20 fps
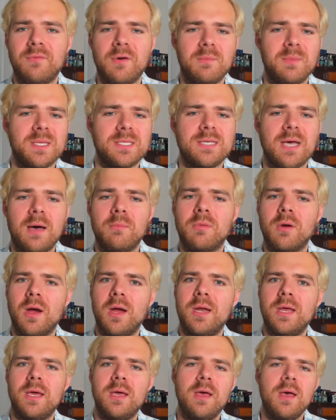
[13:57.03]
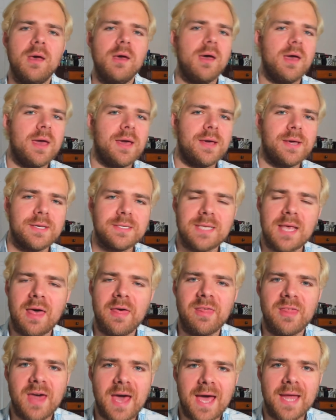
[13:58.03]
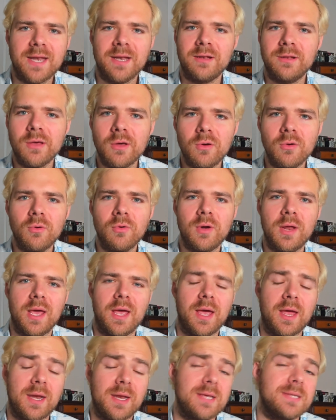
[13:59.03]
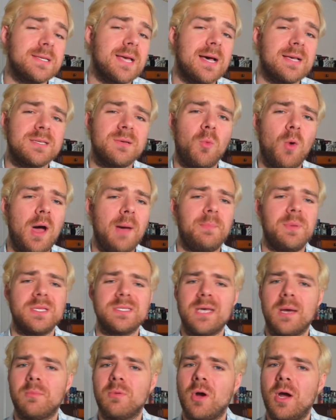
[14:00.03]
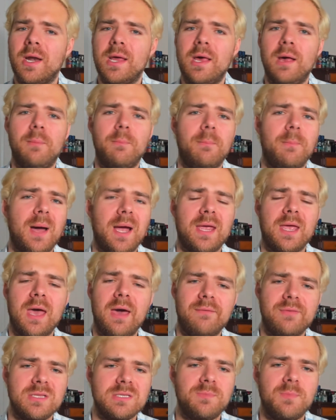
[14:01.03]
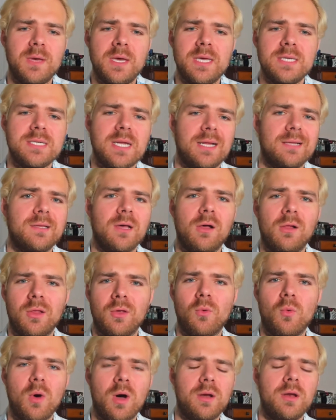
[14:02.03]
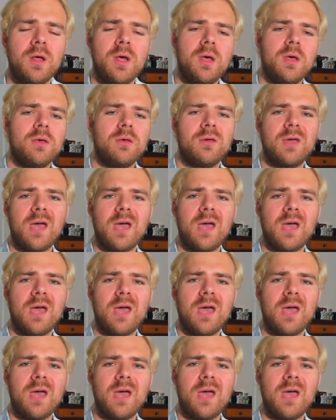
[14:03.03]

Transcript: I mean, Tom Brady is that dude, and he's got some weapons. I brought up Mike Evans, but he's not the only one. You